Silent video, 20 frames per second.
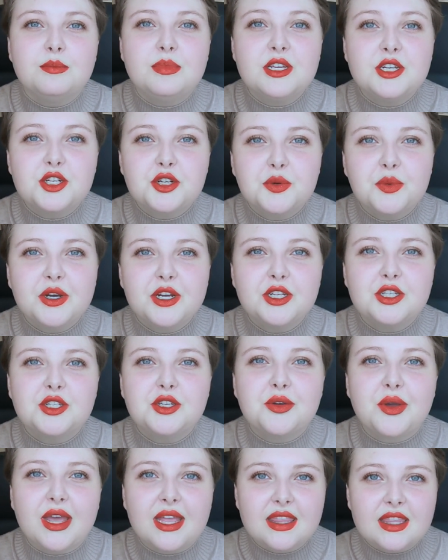Be sure
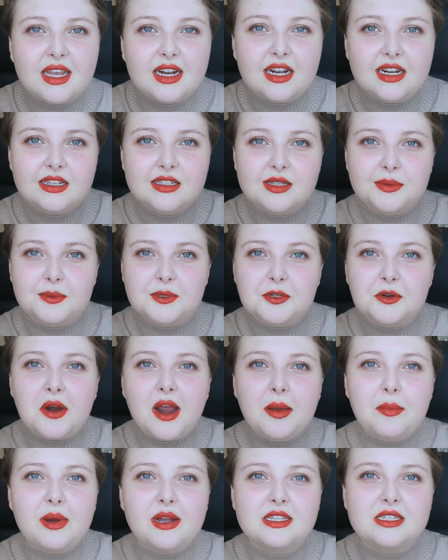to hit that little
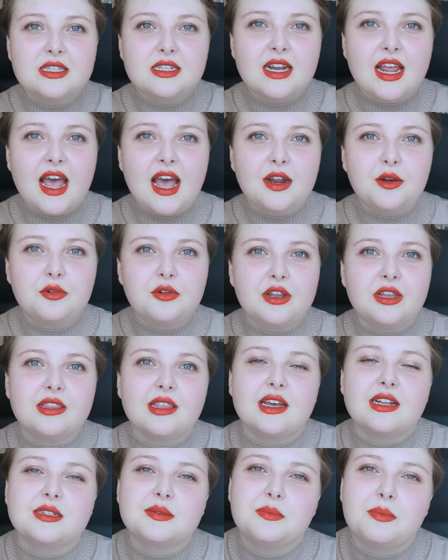subscribe button and ring
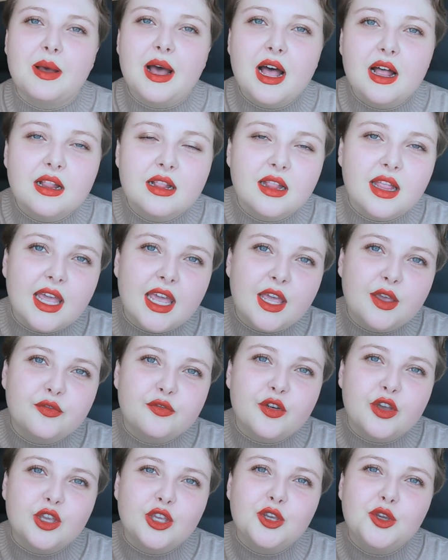that bell
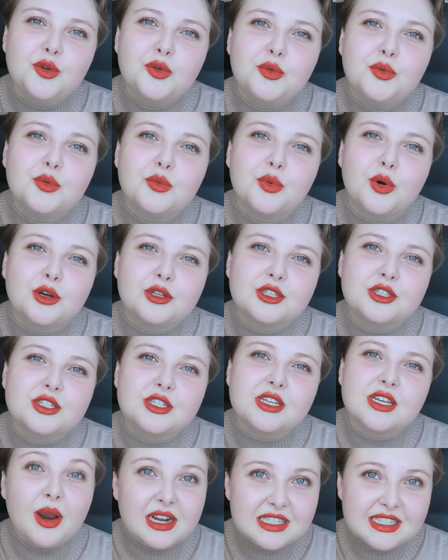if you
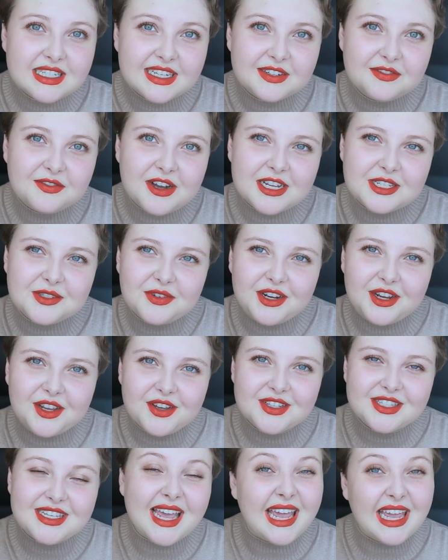want writing advice
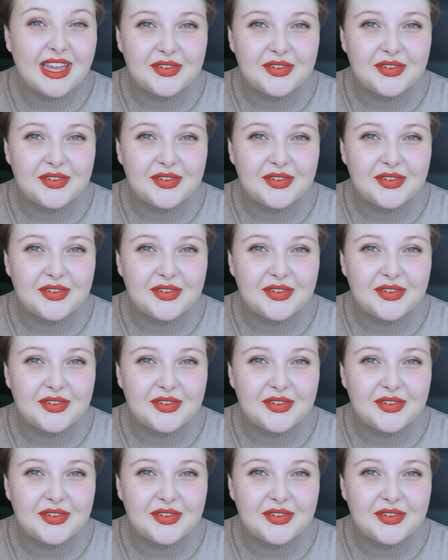videos